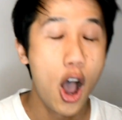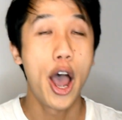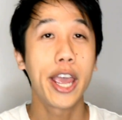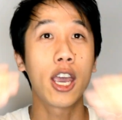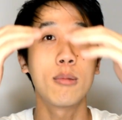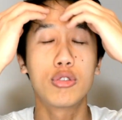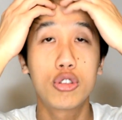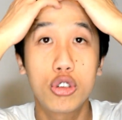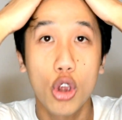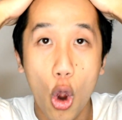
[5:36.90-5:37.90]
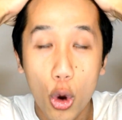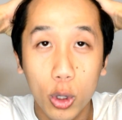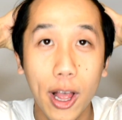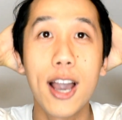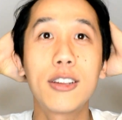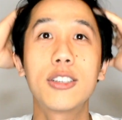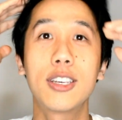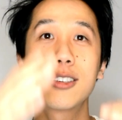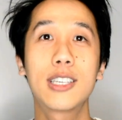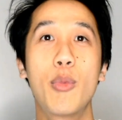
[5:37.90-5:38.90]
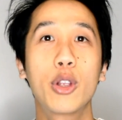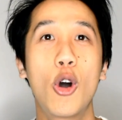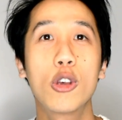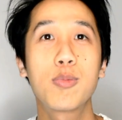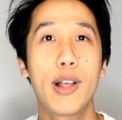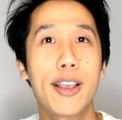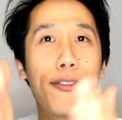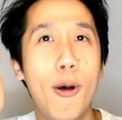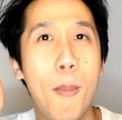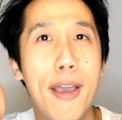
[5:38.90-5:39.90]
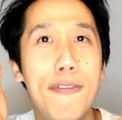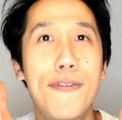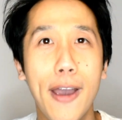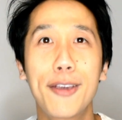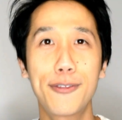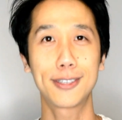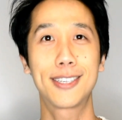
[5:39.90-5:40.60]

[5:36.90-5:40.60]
I am so glad to see someone cosplaying from my favorite